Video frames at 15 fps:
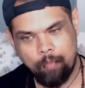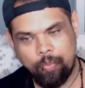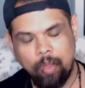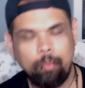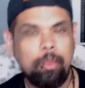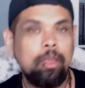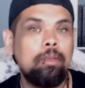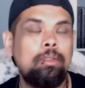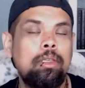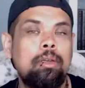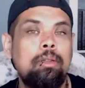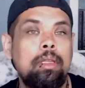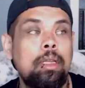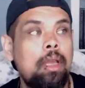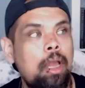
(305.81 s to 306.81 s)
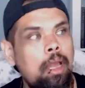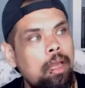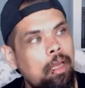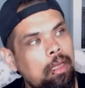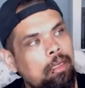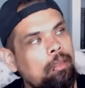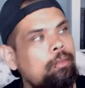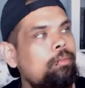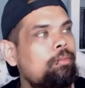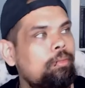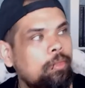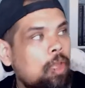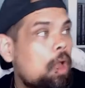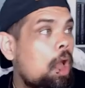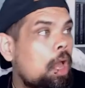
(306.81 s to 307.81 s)
musical
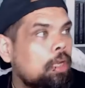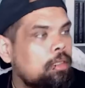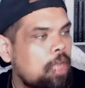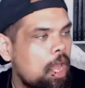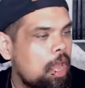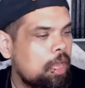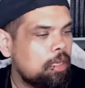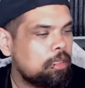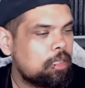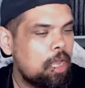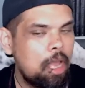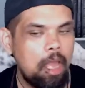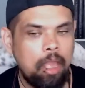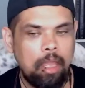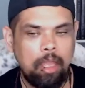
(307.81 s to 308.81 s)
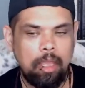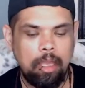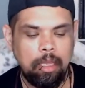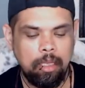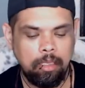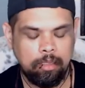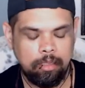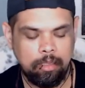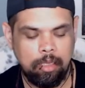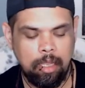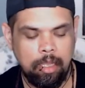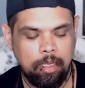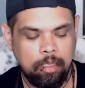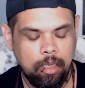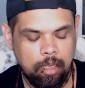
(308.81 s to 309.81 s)
content, it
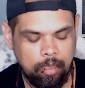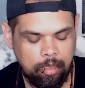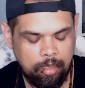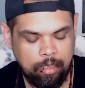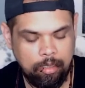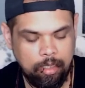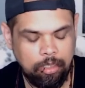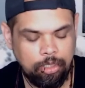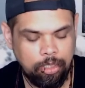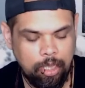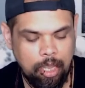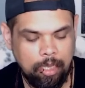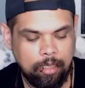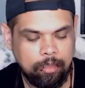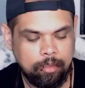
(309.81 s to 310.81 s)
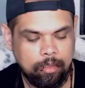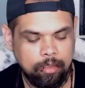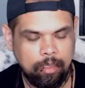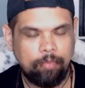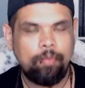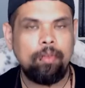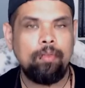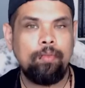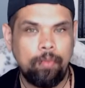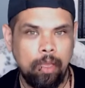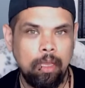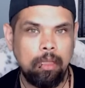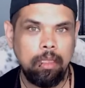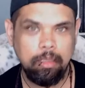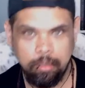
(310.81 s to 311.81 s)
initiates different
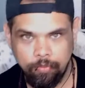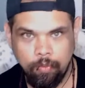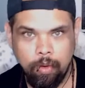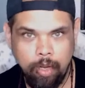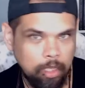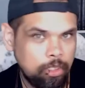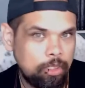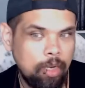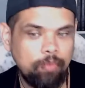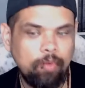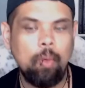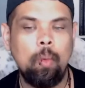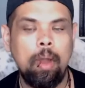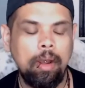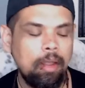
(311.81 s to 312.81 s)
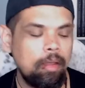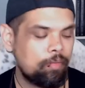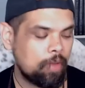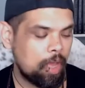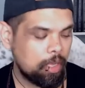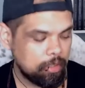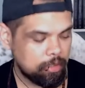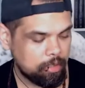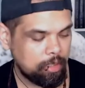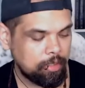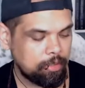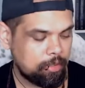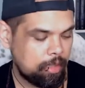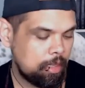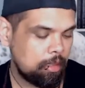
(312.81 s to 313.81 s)
feelings for each and every one of us. And I
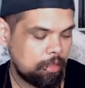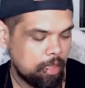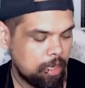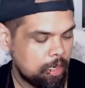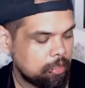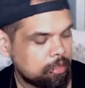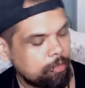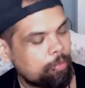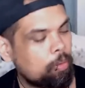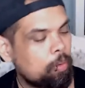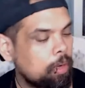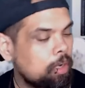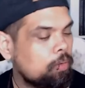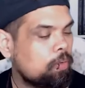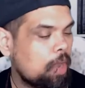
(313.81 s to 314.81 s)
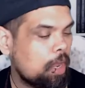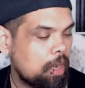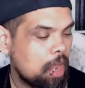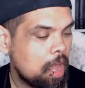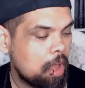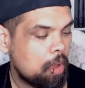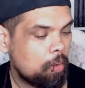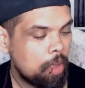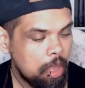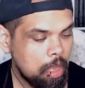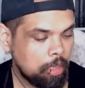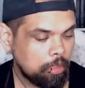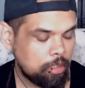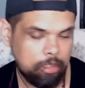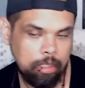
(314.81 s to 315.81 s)
think that it's important right now
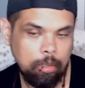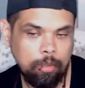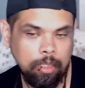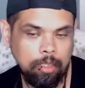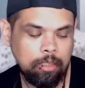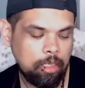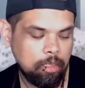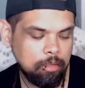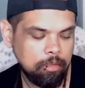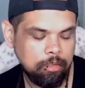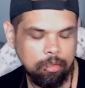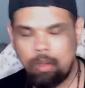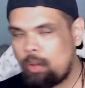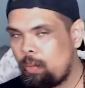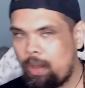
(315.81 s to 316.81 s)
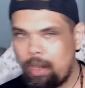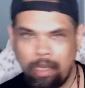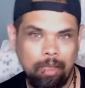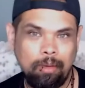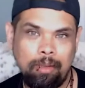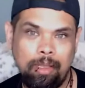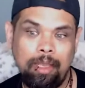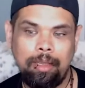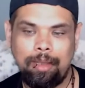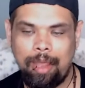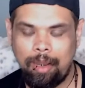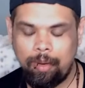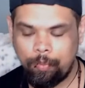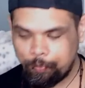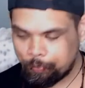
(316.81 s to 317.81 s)
to tune into your soul. What do you need?
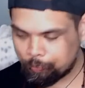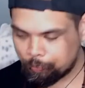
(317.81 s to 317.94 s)
And